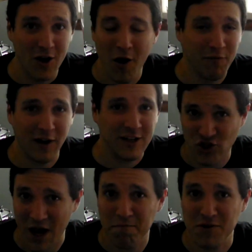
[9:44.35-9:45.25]
hopefully
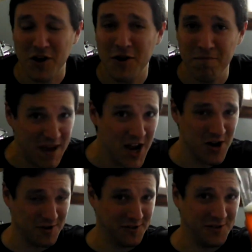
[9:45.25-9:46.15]
champion
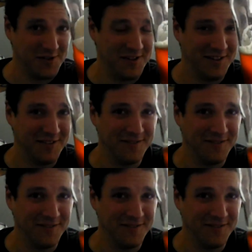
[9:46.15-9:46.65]
beers.